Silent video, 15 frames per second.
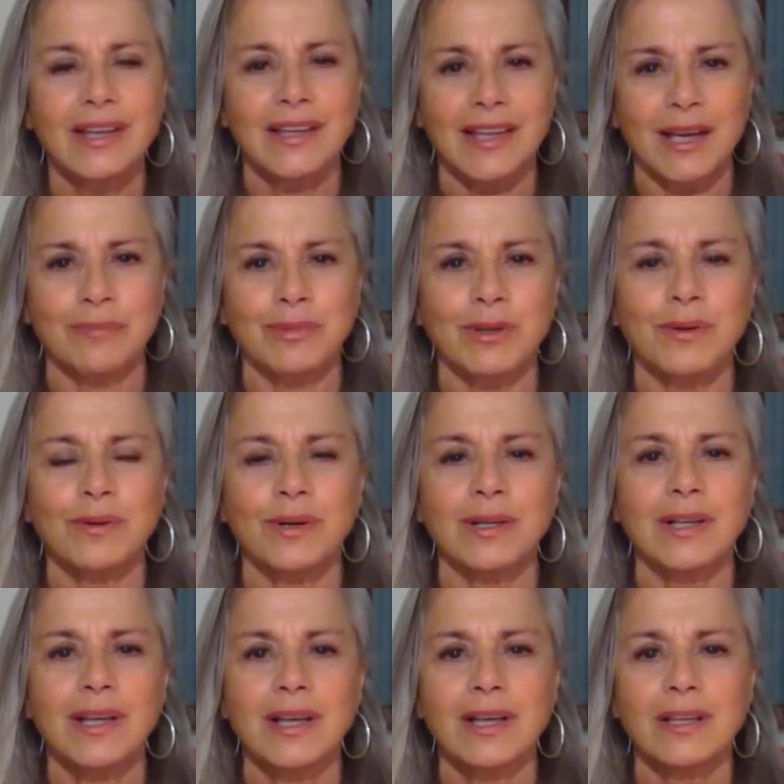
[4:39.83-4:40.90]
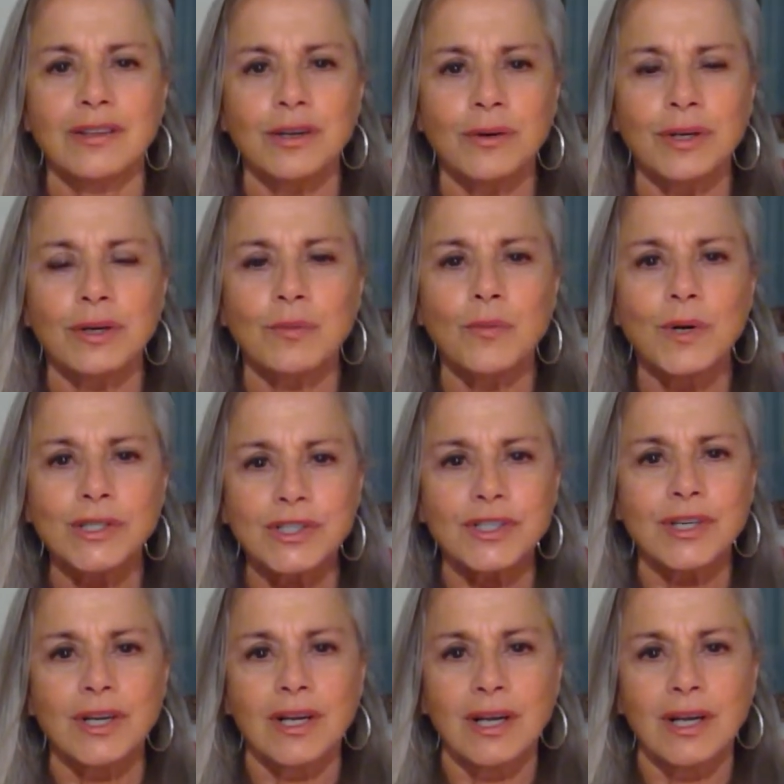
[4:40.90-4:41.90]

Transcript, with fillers: Capricorn, knowing which.